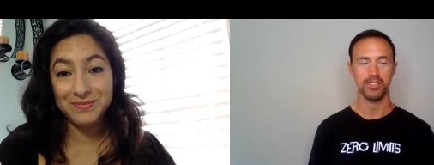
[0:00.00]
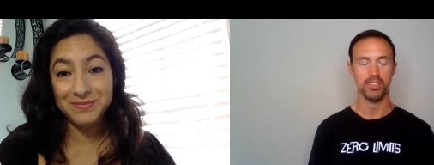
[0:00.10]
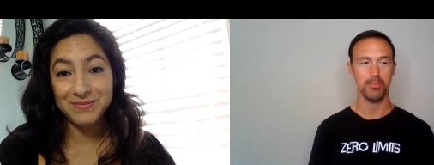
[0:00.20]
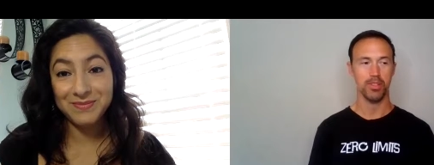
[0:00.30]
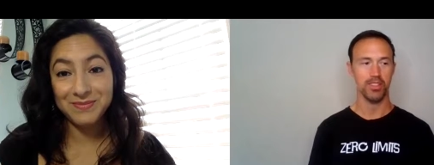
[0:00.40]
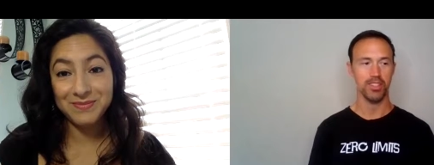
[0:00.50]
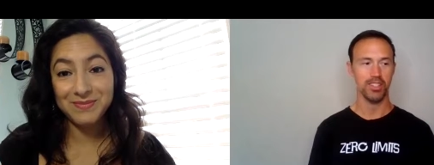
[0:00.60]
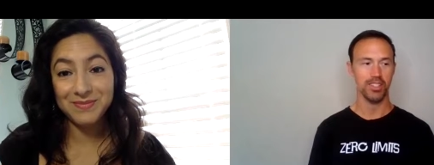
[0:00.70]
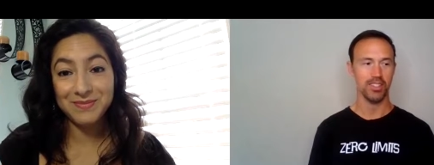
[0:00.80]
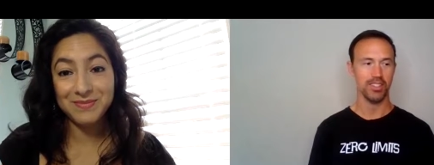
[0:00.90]
Speaker 1: some of
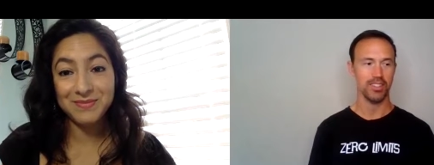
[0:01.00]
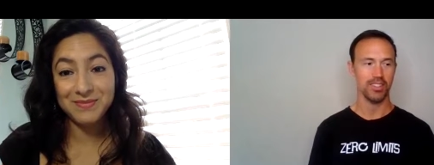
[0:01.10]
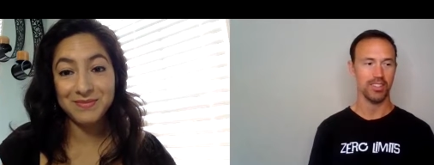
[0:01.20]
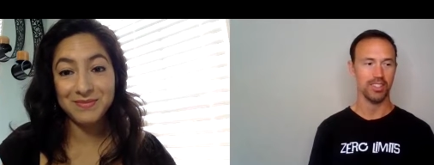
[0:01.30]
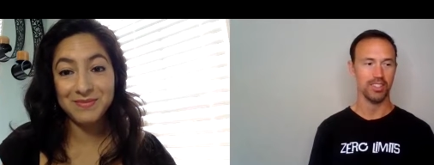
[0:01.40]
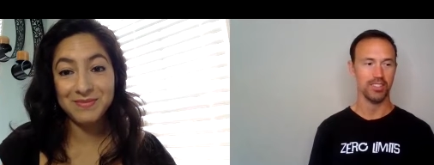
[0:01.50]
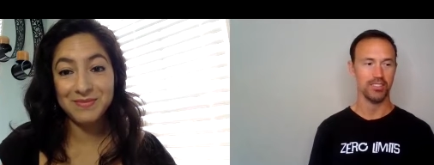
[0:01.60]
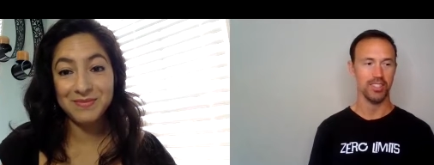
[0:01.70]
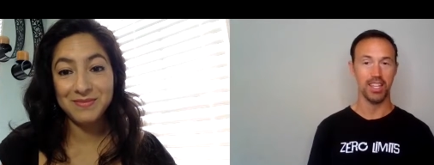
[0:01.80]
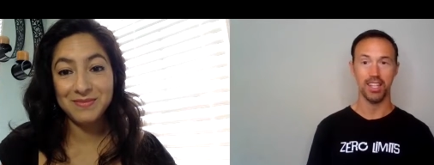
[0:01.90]
the
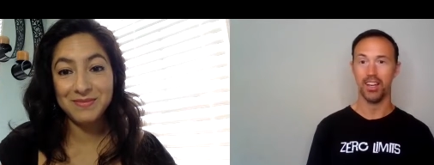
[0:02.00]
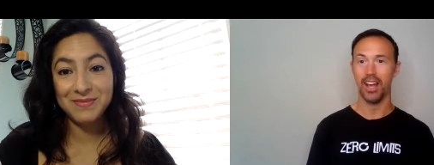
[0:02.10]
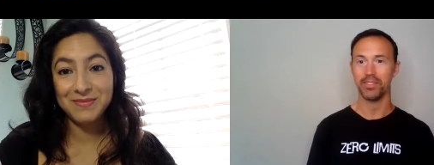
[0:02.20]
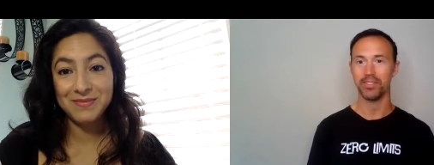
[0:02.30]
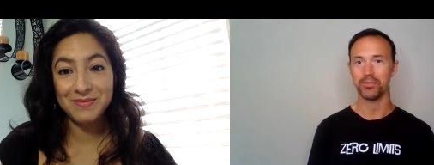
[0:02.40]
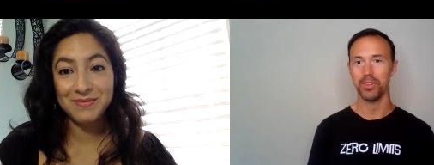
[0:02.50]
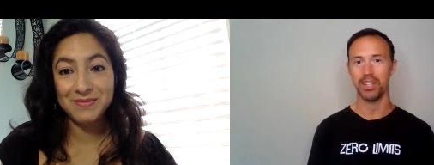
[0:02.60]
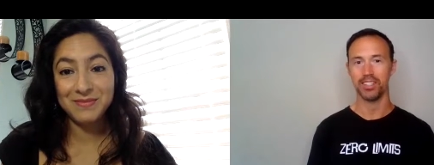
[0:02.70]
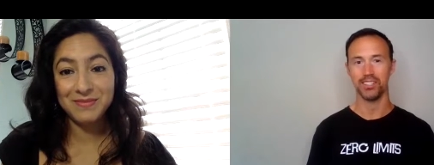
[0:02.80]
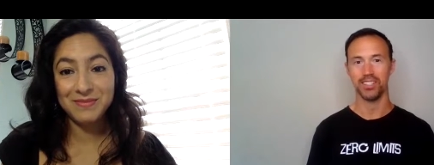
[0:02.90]
data I've
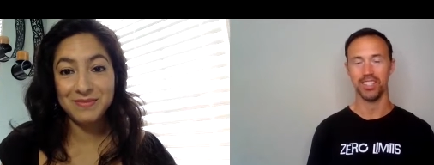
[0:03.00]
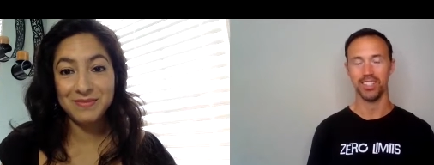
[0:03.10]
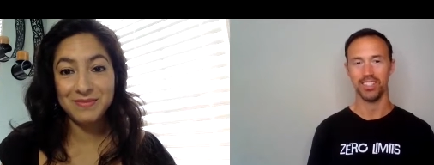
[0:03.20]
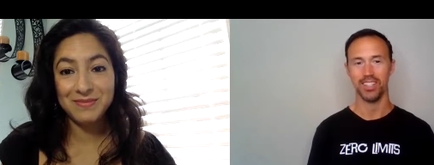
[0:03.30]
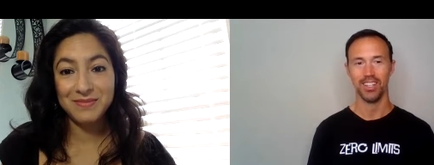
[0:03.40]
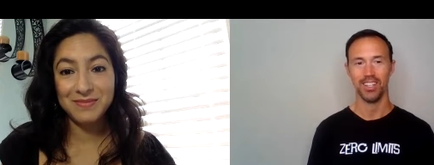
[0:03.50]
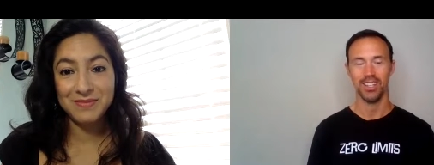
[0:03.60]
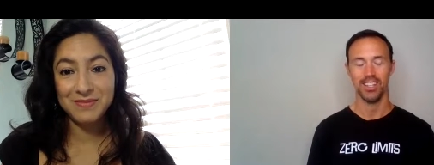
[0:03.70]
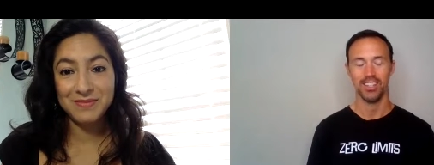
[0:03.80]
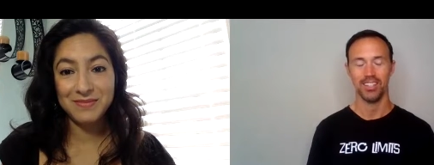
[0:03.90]
read and seen
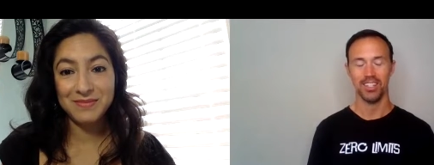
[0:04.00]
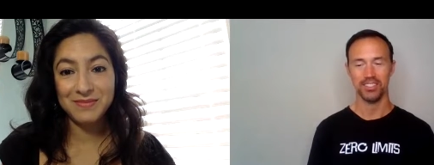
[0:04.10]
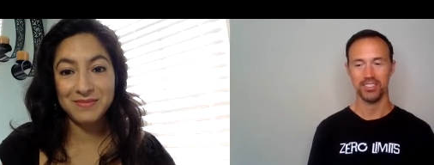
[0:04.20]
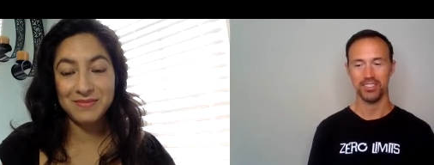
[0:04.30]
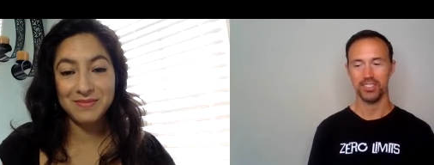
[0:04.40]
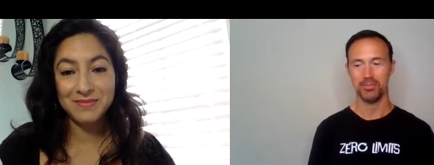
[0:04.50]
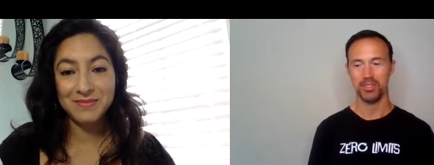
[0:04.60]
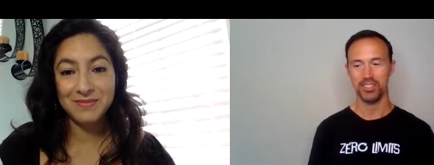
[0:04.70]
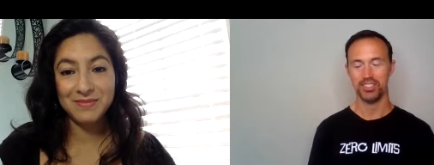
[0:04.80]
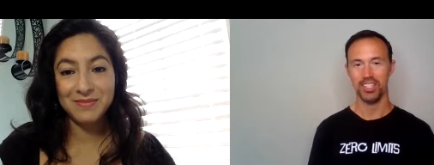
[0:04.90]
doesn't seem to
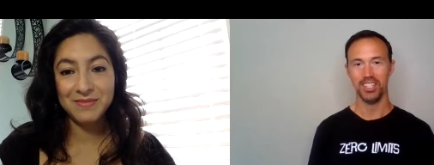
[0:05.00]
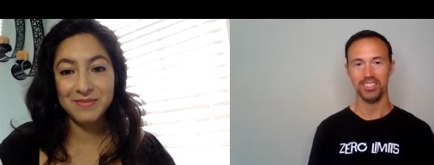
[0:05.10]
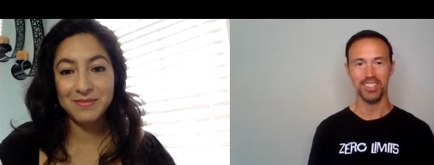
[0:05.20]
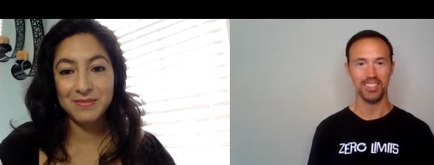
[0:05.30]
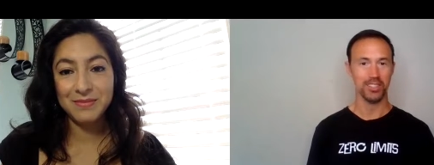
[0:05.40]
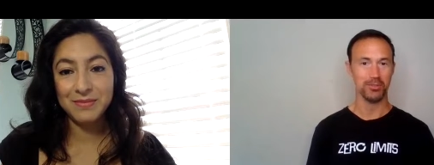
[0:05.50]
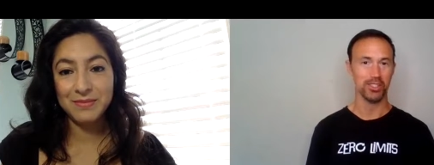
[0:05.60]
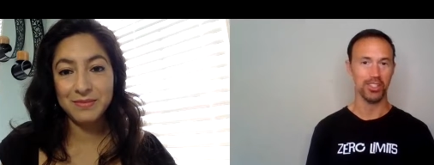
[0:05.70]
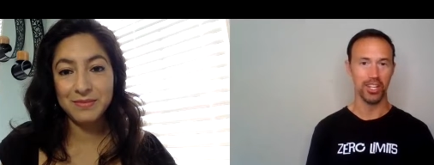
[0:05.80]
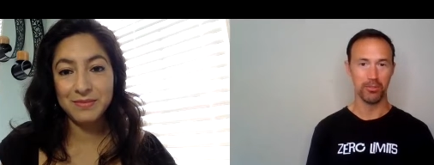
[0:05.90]
suggest that that's what
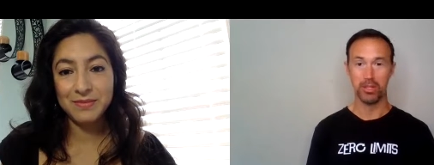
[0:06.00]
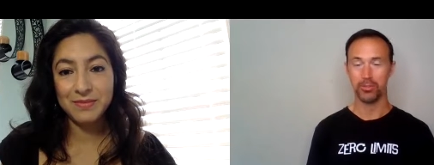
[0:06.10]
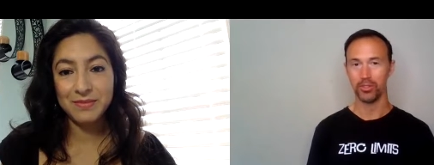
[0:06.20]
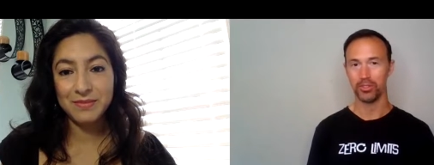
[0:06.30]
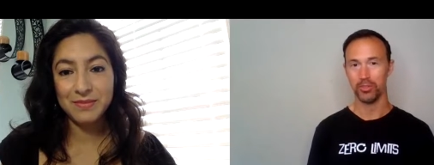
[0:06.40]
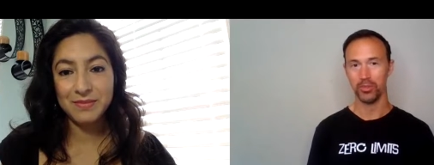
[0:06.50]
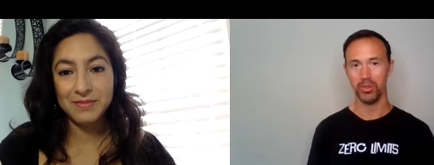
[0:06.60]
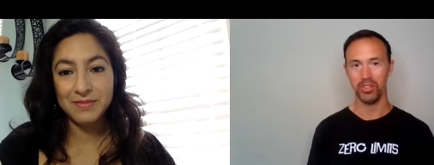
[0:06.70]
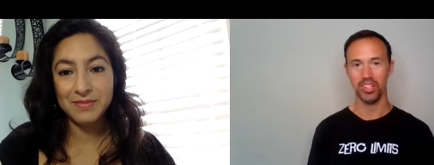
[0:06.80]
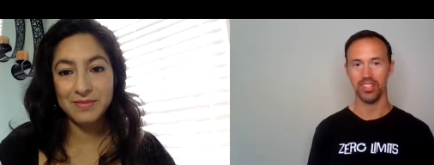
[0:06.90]
a lot of people are doing
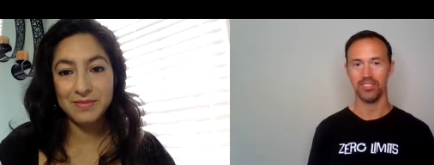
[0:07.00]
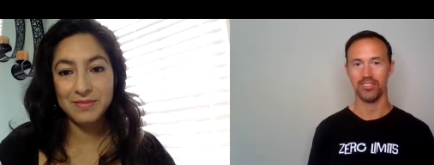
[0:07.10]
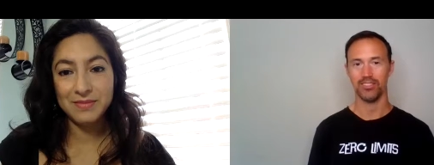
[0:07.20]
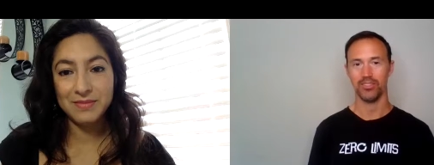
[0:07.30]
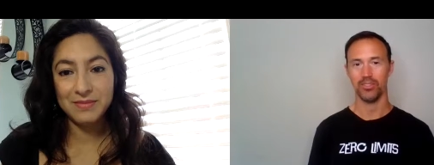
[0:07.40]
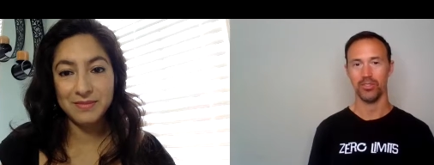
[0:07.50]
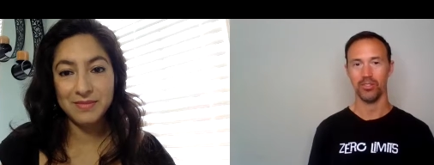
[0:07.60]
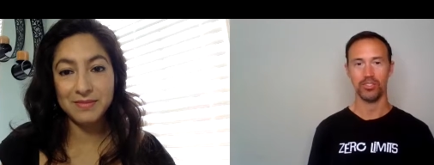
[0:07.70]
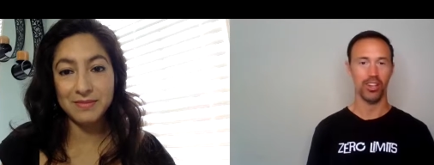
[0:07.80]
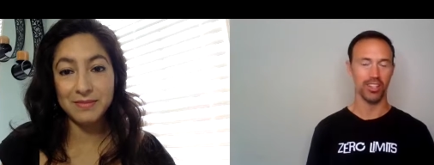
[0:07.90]
with it,
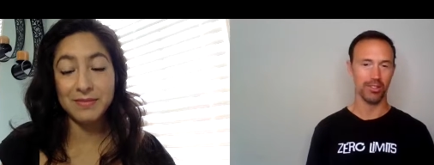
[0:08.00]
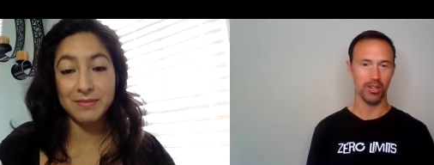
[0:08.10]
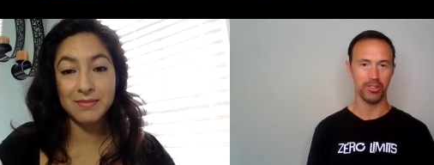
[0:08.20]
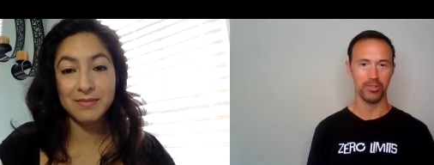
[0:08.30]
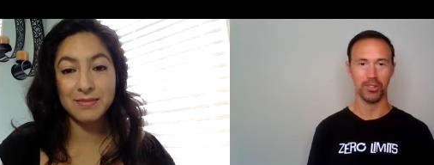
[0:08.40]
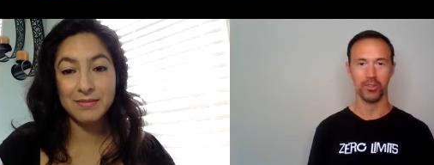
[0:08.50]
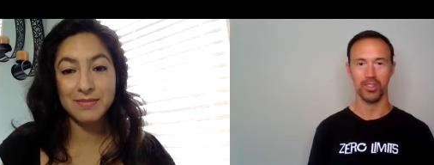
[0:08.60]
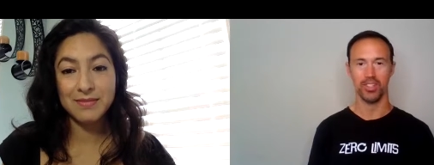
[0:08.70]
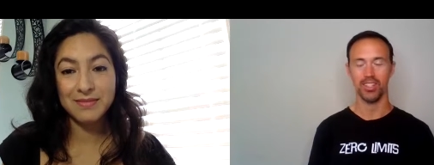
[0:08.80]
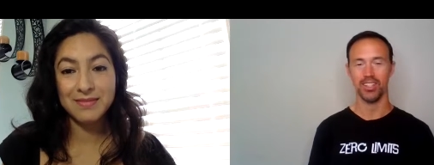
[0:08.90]
or talking about doing
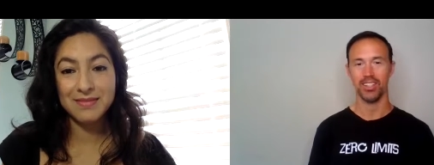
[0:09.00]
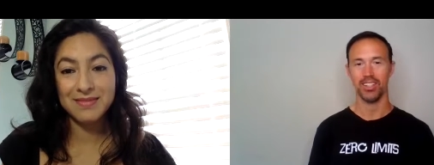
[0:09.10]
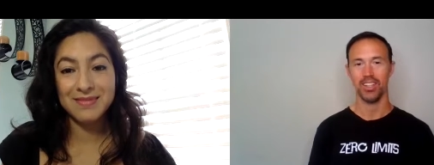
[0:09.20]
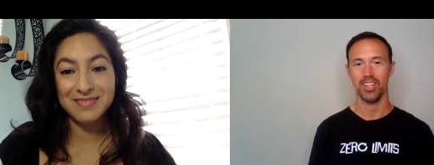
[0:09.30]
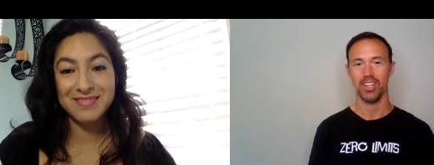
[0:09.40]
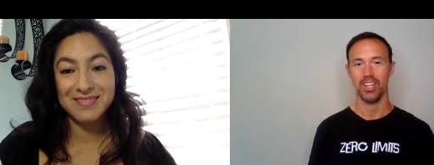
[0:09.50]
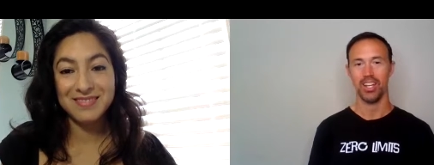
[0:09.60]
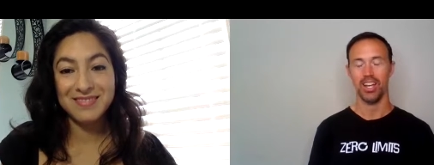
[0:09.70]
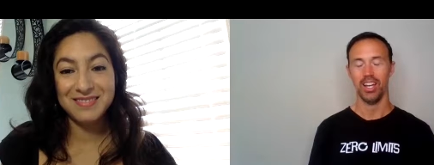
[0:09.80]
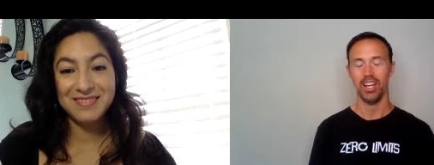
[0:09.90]
with it.
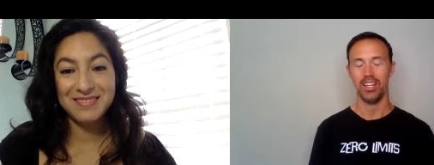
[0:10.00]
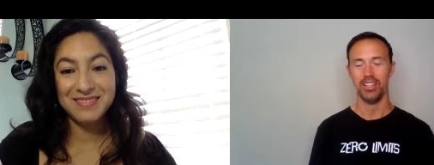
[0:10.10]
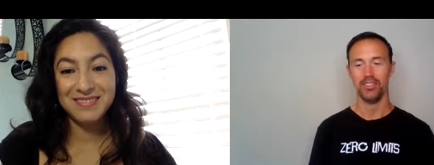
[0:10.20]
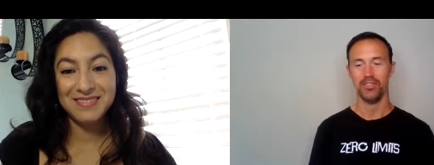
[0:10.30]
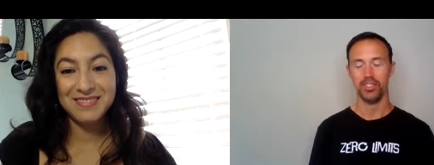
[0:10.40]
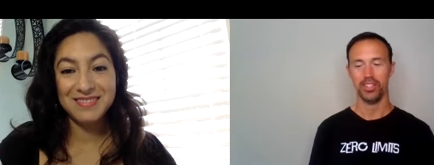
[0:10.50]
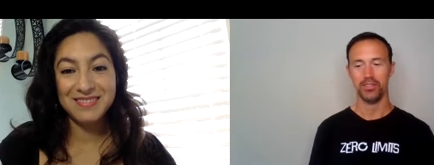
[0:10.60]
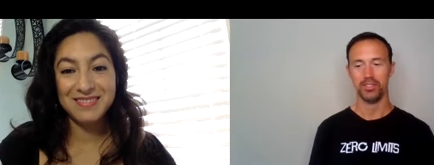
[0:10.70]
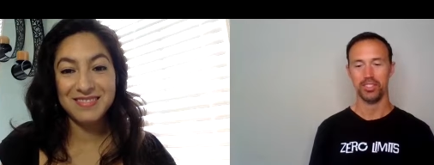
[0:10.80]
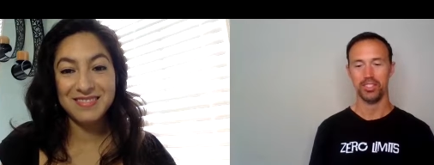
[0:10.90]
I feel like
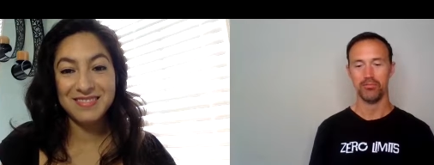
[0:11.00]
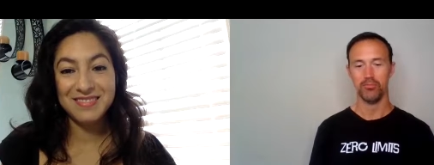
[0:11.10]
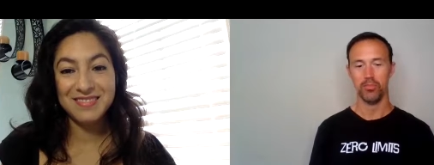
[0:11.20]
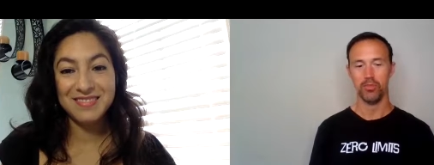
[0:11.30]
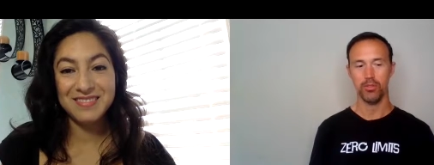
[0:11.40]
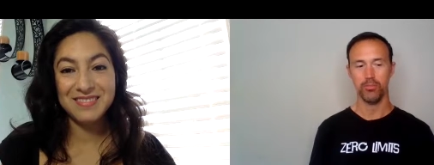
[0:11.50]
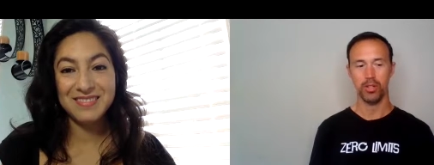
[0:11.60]
I've seen more